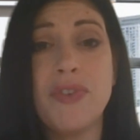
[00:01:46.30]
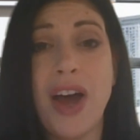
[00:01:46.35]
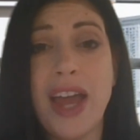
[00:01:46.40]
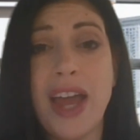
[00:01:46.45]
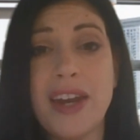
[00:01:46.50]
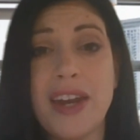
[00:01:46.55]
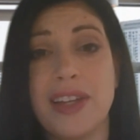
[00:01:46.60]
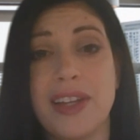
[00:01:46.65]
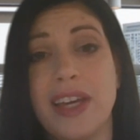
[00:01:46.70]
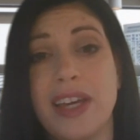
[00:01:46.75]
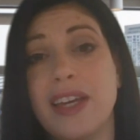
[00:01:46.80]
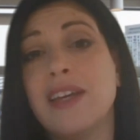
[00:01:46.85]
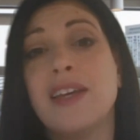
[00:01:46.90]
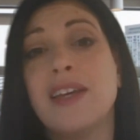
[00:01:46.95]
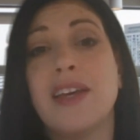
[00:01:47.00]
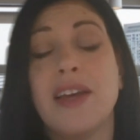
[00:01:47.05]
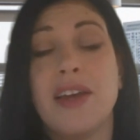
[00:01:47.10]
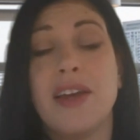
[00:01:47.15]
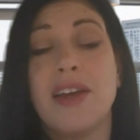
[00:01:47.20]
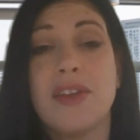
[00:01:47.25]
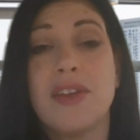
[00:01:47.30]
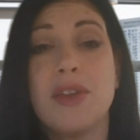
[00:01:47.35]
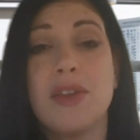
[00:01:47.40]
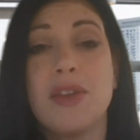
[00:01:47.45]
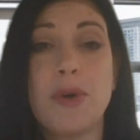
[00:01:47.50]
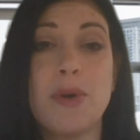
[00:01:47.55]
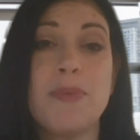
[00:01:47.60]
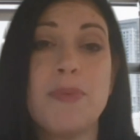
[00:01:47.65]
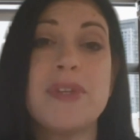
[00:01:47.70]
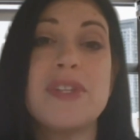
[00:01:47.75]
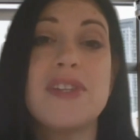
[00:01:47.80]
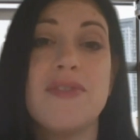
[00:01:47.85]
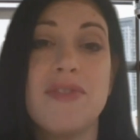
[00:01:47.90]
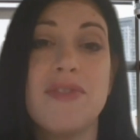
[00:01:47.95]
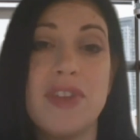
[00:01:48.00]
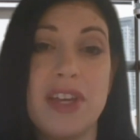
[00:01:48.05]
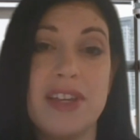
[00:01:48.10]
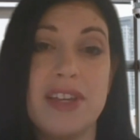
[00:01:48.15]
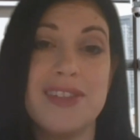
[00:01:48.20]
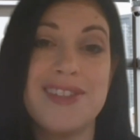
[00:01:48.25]
Finally, the purpose
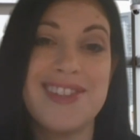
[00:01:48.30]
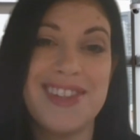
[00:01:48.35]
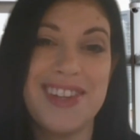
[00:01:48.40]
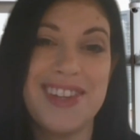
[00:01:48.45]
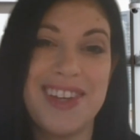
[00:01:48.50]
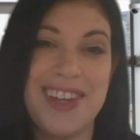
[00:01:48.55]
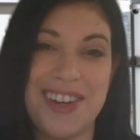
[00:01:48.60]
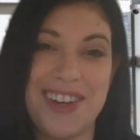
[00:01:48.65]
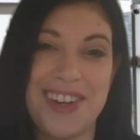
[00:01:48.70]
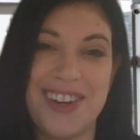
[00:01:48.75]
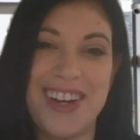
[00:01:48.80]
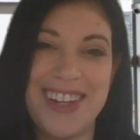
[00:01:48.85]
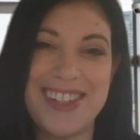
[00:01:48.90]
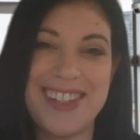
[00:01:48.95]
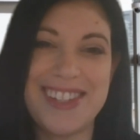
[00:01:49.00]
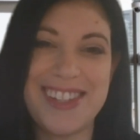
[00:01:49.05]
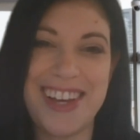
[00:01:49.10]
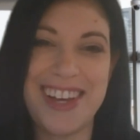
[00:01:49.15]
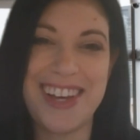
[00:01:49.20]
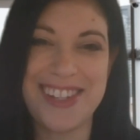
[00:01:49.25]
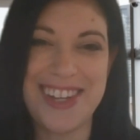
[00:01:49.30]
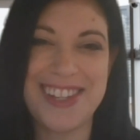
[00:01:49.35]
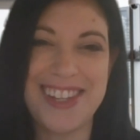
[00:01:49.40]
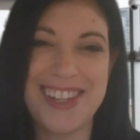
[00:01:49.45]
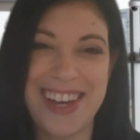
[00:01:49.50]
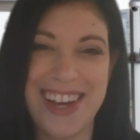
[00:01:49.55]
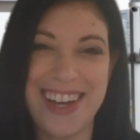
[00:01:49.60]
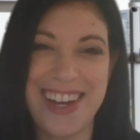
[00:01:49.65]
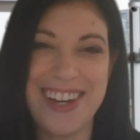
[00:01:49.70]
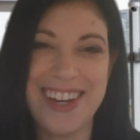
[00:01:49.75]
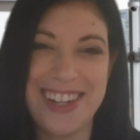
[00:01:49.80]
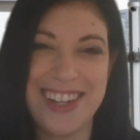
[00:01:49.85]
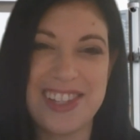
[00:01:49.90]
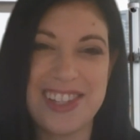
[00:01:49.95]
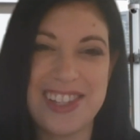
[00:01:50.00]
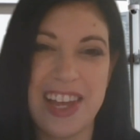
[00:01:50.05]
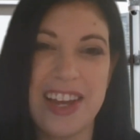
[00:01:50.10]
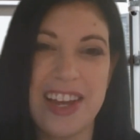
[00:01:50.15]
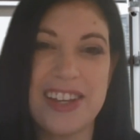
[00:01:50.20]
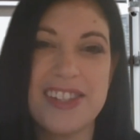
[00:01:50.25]
of these hearings, as I said,
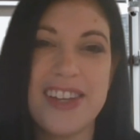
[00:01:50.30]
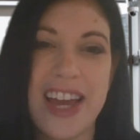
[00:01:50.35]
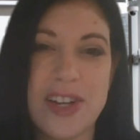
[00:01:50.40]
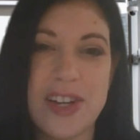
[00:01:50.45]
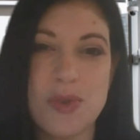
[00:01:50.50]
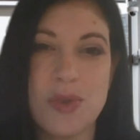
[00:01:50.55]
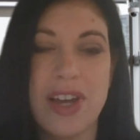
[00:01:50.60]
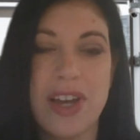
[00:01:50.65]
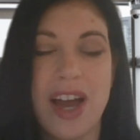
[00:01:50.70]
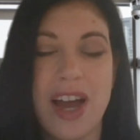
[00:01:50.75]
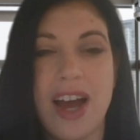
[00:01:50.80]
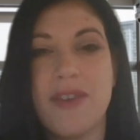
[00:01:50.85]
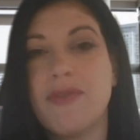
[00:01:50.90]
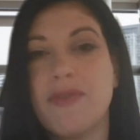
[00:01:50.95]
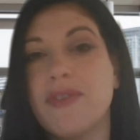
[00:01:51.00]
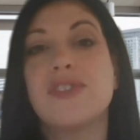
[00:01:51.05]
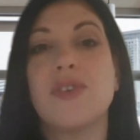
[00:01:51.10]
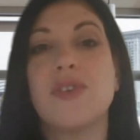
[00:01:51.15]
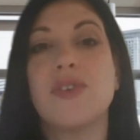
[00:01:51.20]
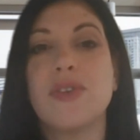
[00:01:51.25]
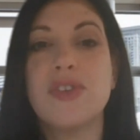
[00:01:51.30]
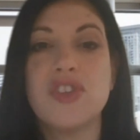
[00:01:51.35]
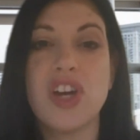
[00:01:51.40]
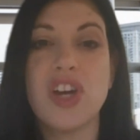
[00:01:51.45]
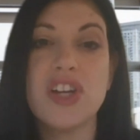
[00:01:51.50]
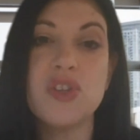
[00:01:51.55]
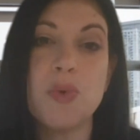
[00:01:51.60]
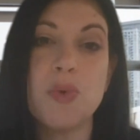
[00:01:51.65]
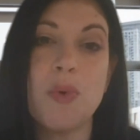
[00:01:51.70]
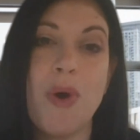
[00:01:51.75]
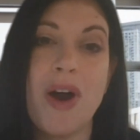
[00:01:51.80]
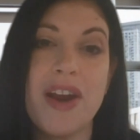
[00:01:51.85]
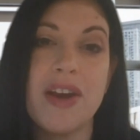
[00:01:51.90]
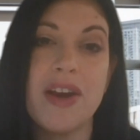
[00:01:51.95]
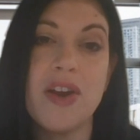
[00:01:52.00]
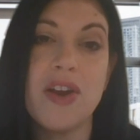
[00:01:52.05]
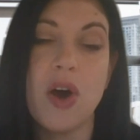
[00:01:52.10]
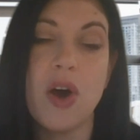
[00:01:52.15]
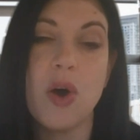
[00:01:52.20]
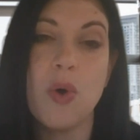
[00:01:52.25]
it's like a scheduling conference. So the judge will want
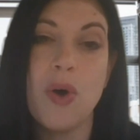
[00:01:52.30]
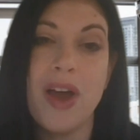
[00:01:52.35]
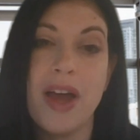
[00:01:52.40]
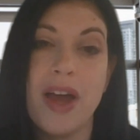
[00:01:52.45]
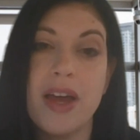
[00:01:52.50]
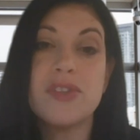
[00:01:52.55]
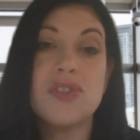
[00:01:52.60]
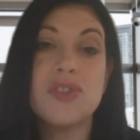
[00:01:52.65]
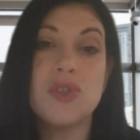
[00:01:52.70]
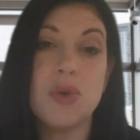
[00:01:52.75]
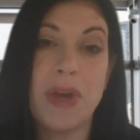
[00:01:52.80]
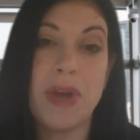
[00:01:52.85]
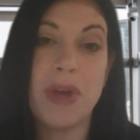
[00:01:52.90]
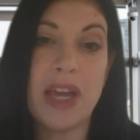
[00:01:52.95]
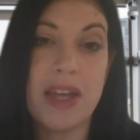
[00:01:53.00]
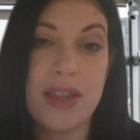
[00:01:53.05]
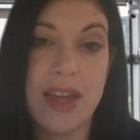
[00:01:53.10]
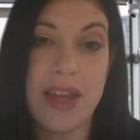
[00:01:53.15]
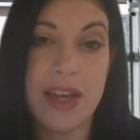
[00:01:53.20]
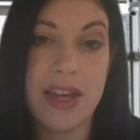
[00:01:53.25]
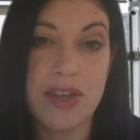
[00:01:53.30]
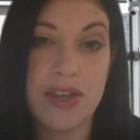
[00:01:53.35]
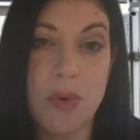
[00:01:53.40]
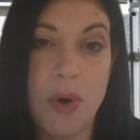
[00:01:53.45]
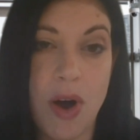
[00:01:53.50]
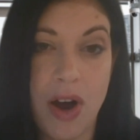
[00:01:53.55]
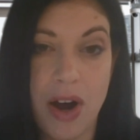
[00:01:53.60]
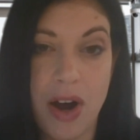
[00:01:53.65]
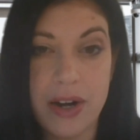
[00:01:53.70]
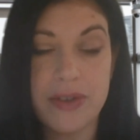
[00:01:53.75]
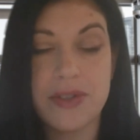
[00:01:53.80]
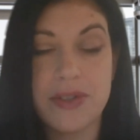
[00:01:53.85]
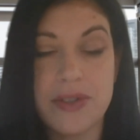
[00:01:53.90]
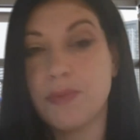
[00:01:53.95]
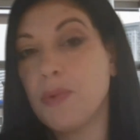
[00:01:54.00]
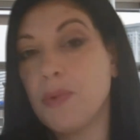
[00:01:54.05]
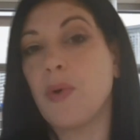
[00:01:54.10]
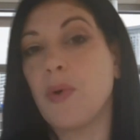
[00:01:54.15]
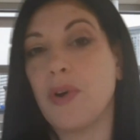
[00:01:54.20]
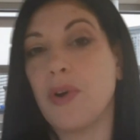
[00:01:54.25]
to know, assuming that you are
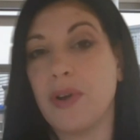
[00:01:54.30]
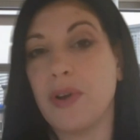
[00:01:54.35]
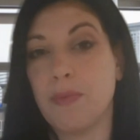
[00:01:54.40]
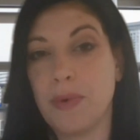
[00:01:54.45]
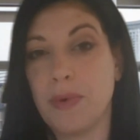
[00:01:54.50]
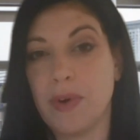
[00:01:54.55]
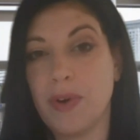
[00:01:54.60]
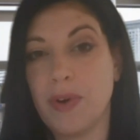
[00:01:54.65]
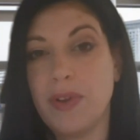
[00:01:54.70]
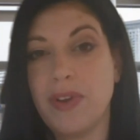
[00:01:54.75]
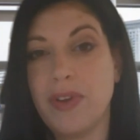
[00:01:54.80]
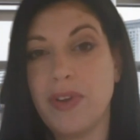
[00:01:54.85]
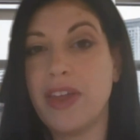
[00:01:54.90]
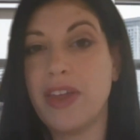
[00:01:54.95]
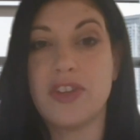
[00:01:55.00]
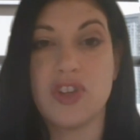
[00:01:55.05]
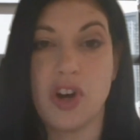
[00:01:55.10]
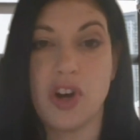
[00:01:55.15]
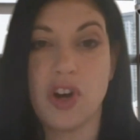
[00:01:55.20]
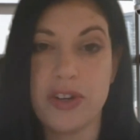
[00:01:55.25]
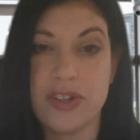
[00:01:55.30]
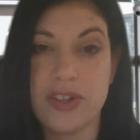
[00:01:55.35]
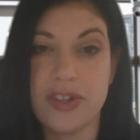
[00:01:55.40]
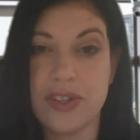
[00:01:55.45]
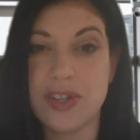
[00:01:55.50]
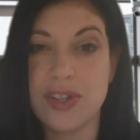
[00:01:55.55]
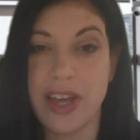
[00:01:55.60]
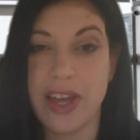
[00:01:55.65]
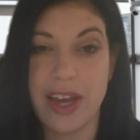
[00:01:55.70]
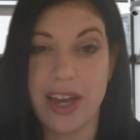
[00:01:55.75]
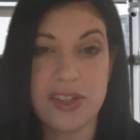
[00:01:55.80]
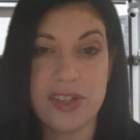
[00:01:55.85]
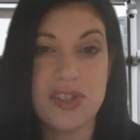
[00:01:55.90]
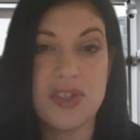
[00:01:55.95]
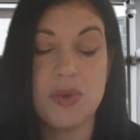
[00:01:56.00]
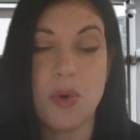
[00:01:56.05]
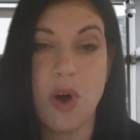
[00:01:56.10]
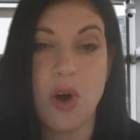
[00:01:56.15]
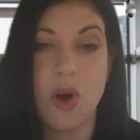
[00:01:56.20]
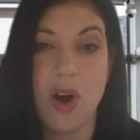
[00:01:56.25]
deportable and the charges
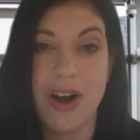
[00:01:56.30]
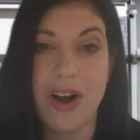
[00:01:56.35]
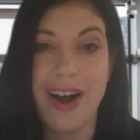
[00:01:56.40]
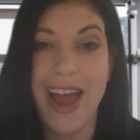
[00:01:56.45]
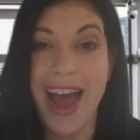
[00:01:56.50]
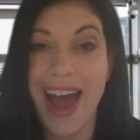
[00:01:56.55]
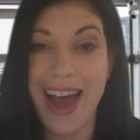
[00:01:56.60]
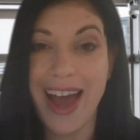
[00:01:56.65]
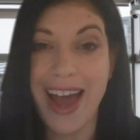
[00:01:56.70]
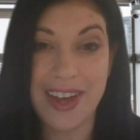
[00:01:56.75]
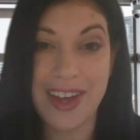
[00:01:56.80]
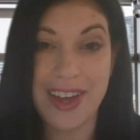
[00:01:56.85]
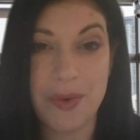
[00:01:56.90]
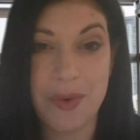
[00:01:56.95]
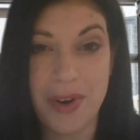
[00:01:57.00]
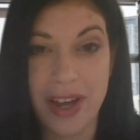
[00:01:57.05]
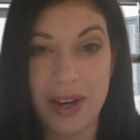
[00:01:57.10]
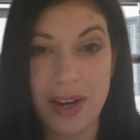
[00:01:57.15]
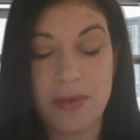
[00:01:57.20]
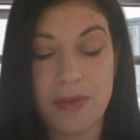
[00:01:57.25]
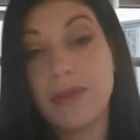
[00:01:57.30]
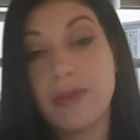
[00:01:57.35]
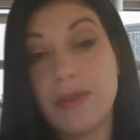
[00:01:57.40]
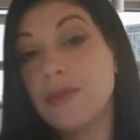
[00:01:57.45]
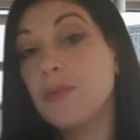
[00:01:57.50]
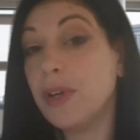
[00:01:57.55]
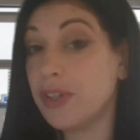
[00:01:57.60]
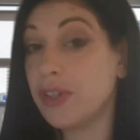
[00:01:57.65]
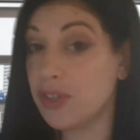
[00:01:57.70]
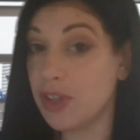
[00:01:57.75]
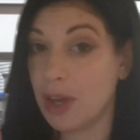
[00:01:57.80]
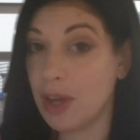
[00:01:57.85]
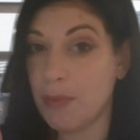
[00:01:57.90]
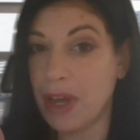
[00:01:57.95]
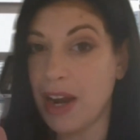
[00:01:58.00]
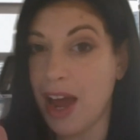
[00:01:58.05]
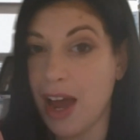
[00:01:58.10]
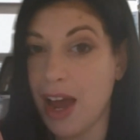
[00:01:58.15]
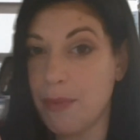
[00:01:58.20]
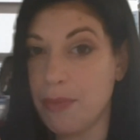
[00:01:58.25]
against you are accurate, which they
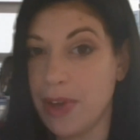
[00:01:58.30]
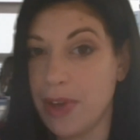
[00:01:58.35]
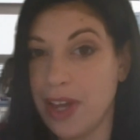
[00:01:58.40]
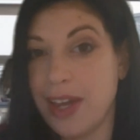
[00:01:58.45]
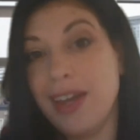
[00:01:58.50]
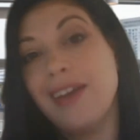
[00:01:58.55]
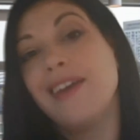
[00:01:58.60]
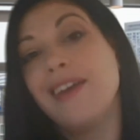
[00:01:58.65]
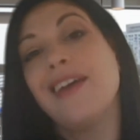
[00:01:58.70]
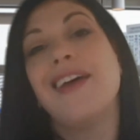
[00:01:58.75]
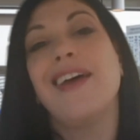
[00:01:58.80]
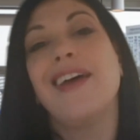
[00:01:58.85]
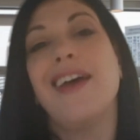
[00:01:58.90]
may not be,